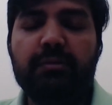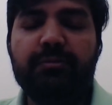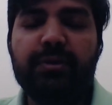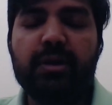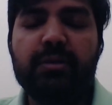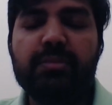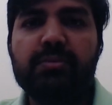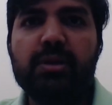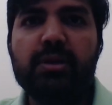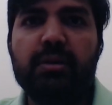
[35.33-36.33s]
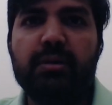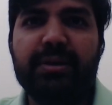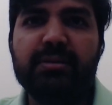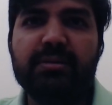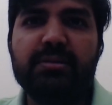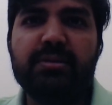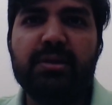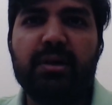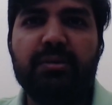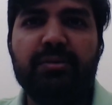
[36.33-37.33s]
fear may be raised
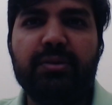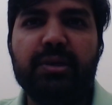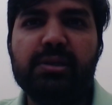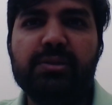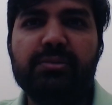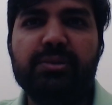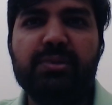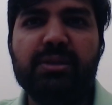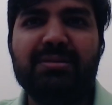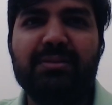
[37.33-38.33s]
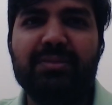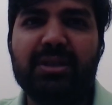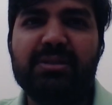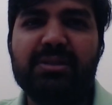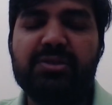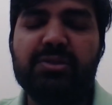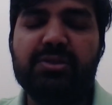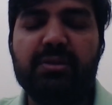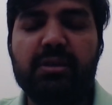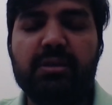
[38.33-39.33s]
when he would be in similar
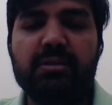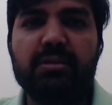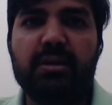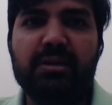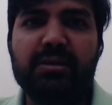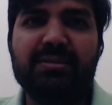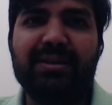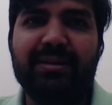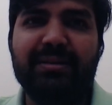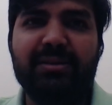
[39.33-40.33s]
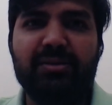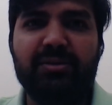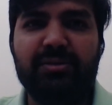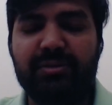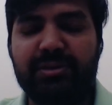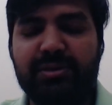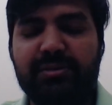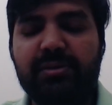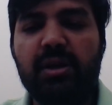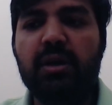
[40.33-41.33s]
situation is in his adulthood also.